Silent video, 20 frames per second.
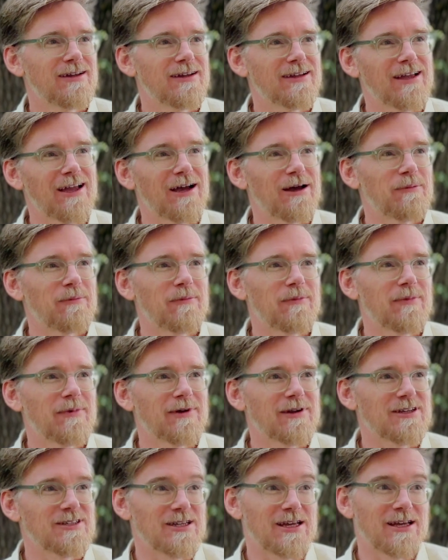Yeah,
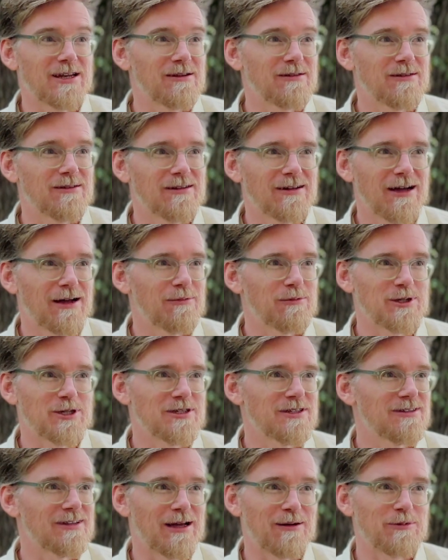because I'm
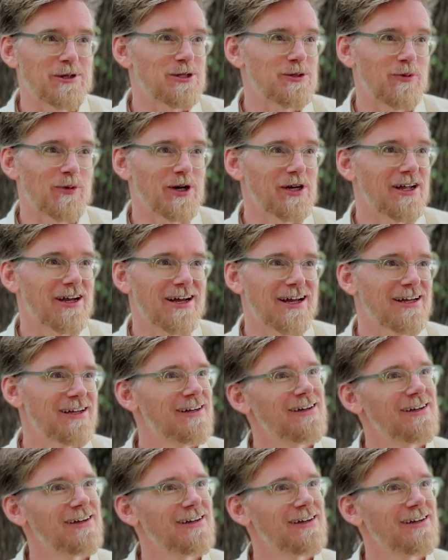just one guy.